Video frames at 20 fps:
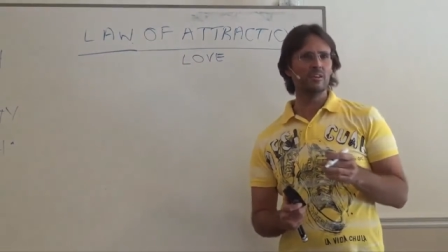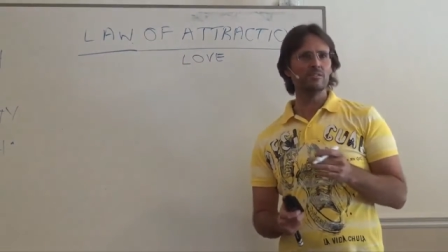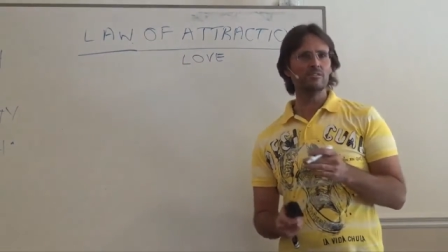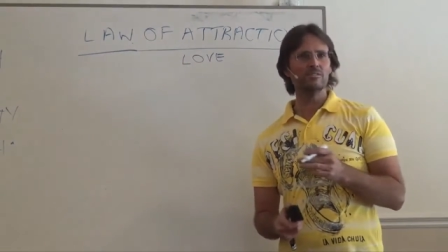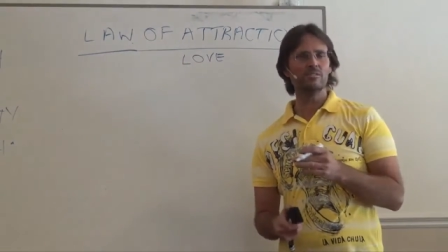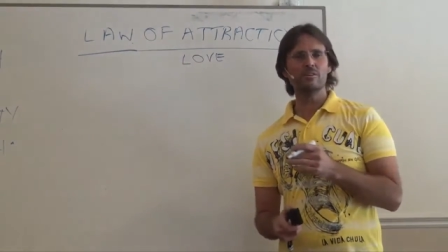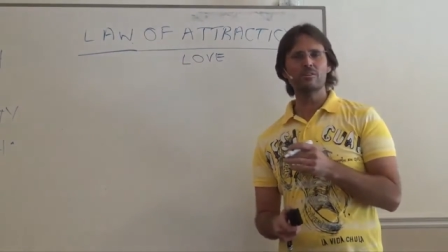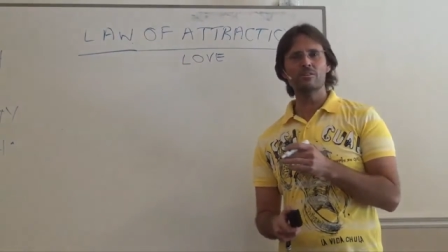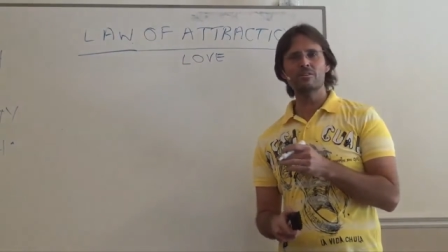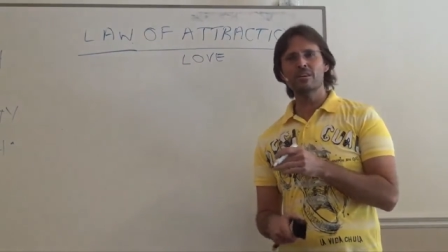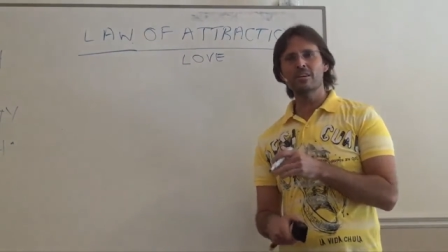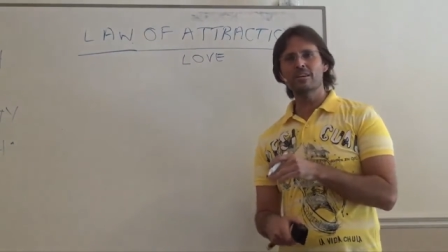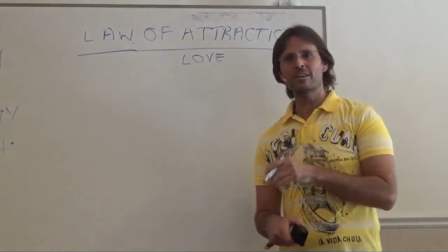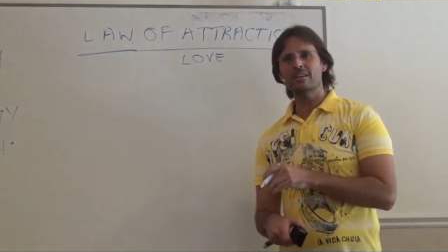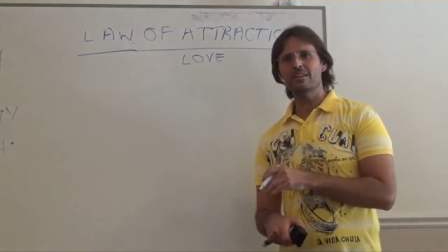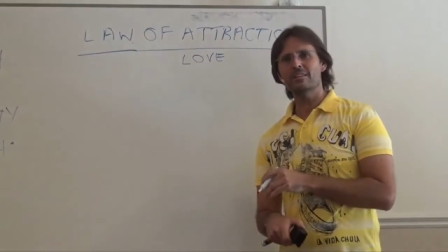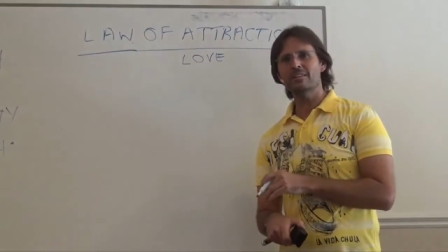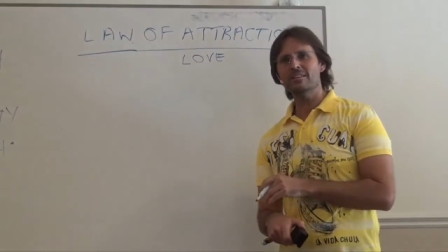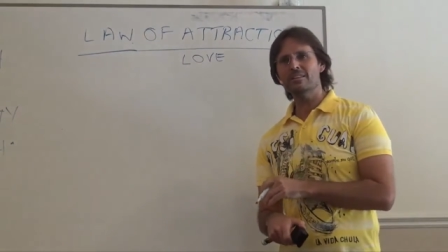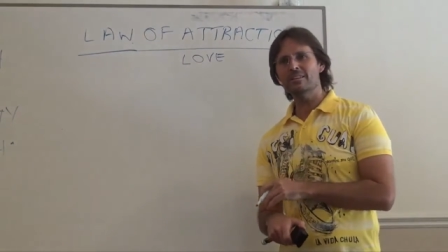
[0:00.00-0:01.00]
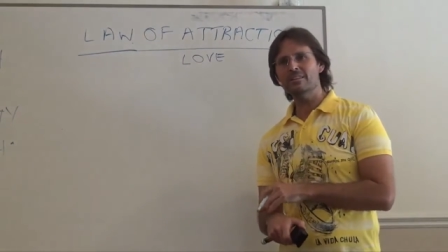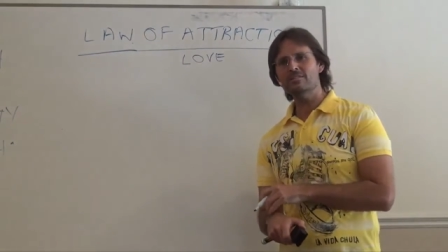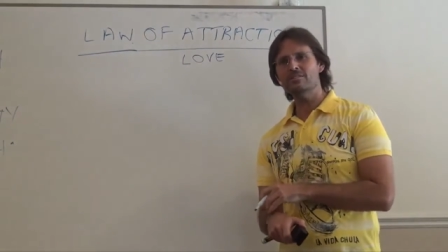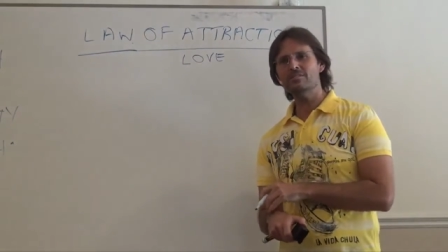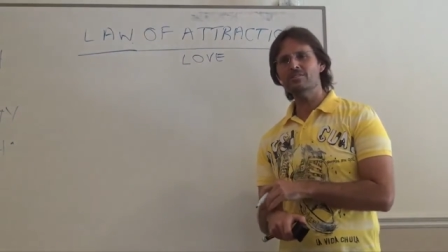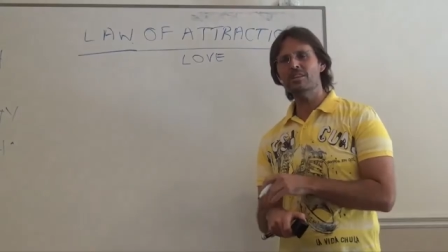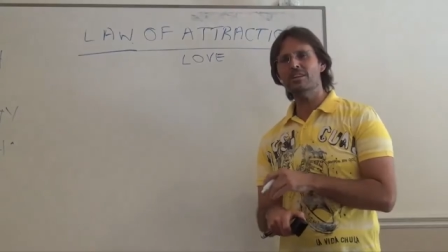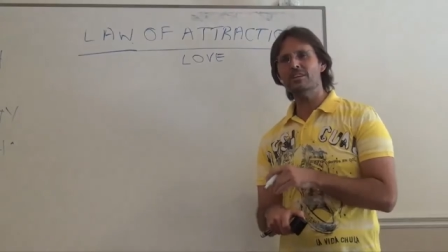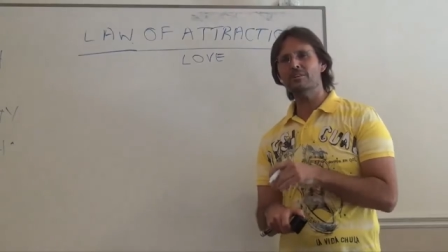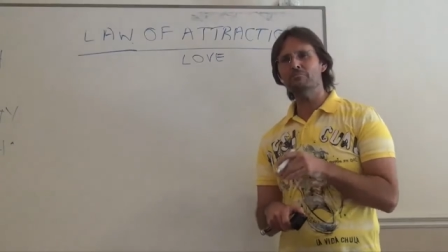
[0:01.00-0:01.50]
So the
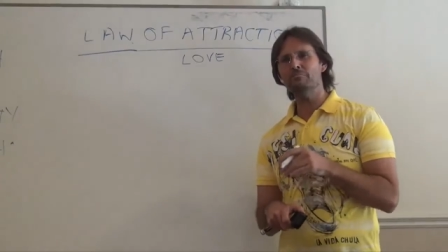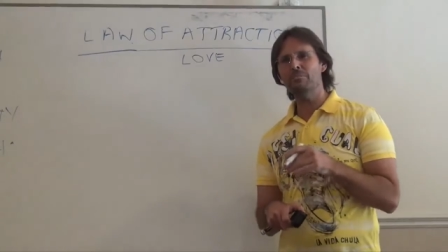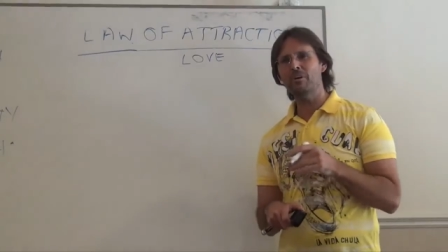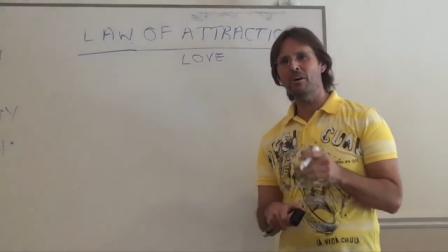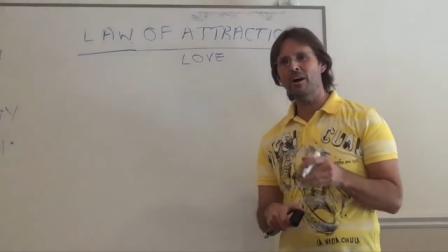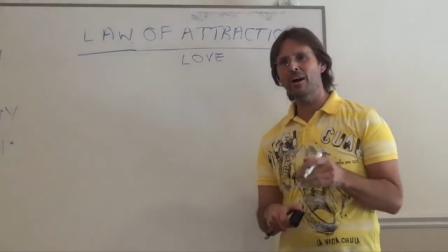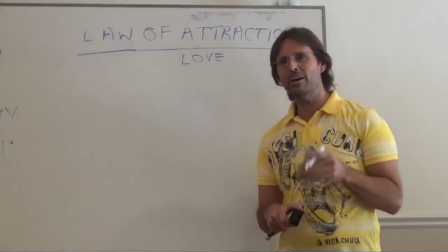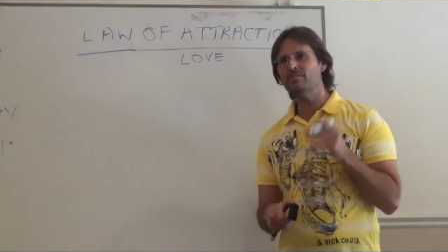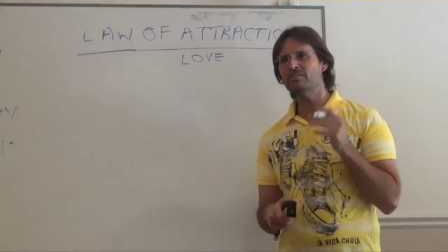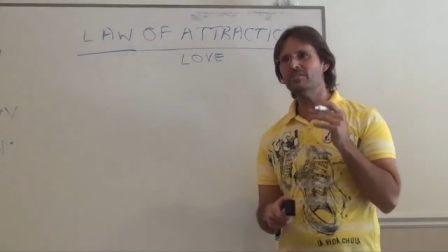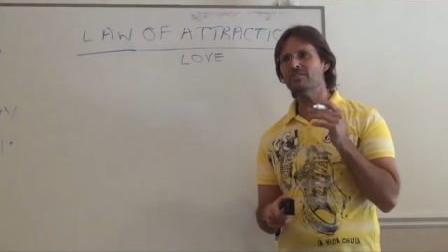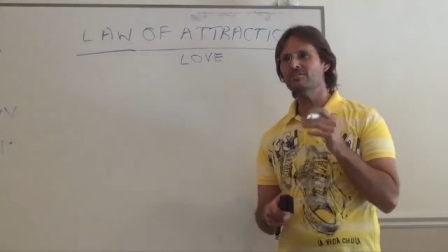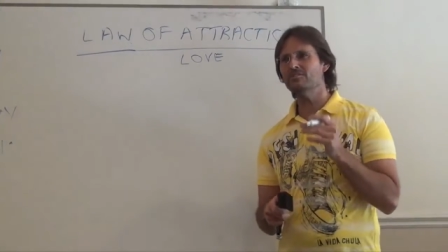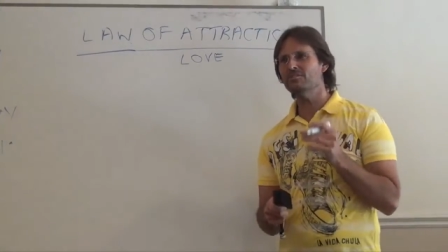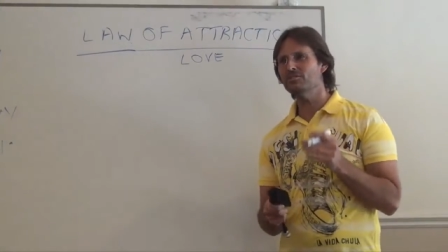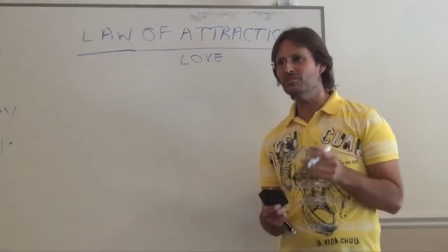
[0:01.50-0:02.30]
insect biting